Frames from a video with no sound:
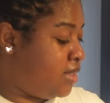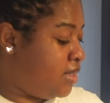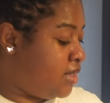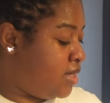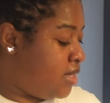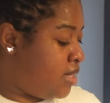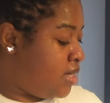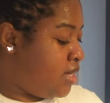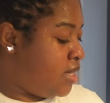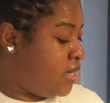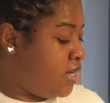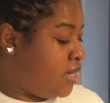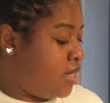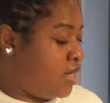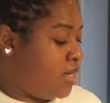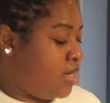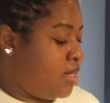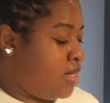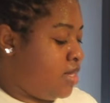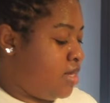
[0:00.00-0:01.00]

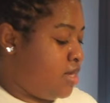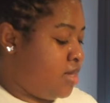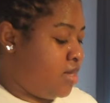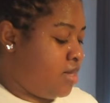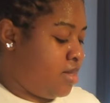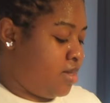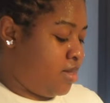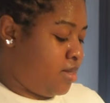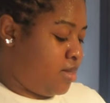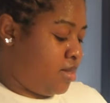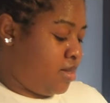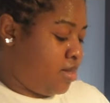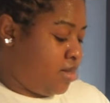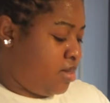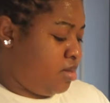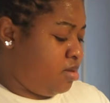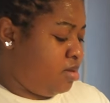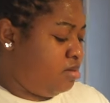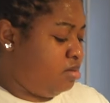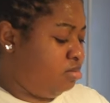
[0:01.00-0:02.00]

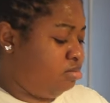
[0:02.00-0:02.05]
(silence)